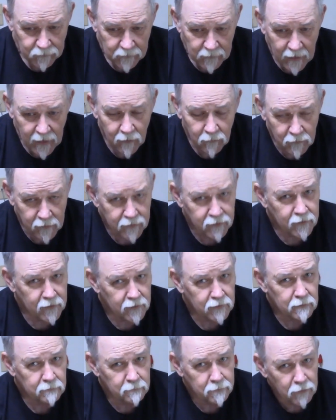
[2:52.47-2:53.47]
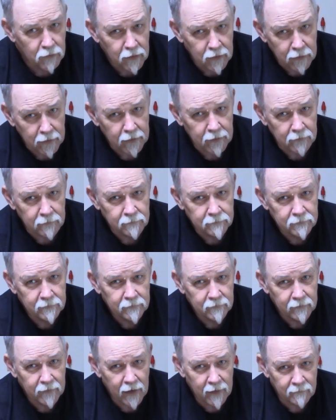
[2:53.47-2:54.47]
Now with this bullet,
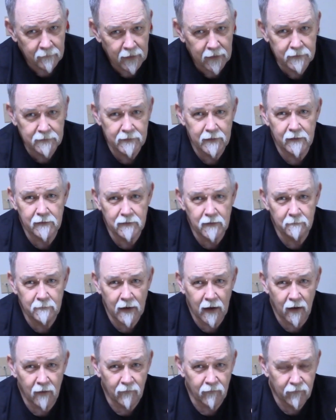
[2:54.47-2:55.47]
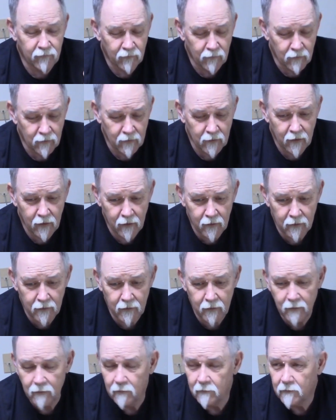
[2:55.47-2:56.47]
that means there's about
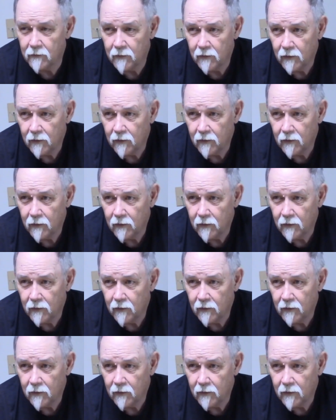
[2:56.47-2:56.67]
400